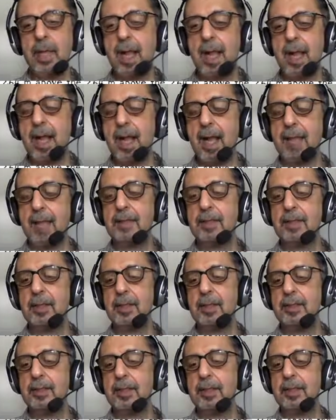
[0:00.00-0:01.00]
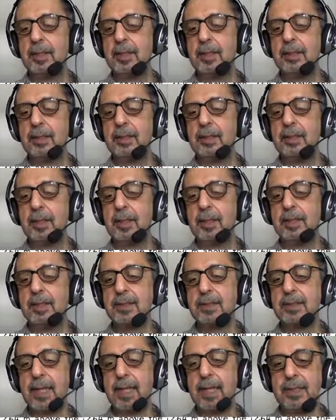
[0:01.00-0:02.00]
and the resultant thrust
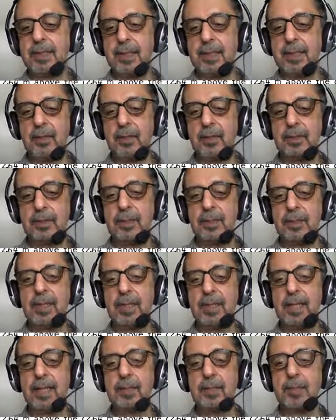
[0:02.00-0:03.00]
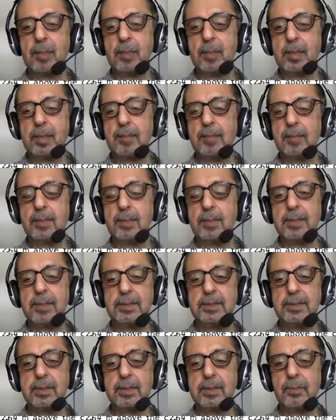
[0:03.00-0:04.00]
acting on the tank bottom is
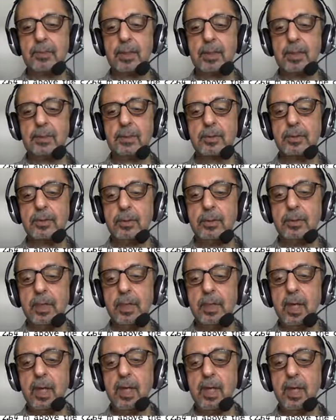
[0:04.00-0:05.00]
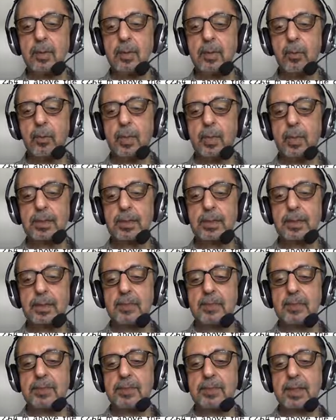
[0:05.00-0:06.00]
equal to
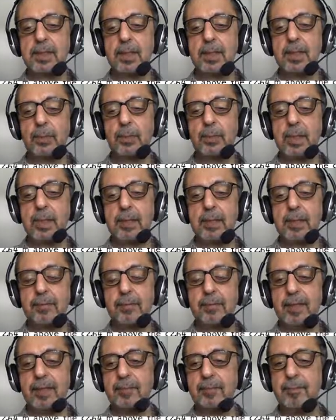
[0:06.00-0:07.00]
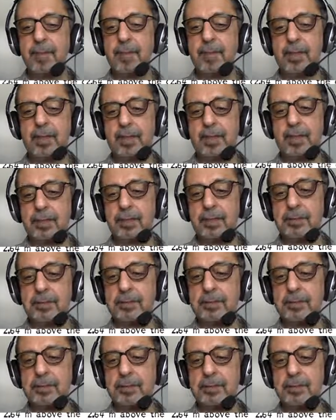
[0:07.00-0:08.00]
1025 metric
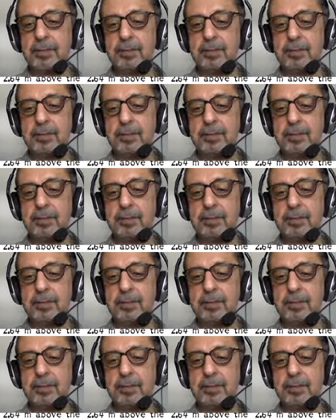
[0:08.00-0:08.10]
tons.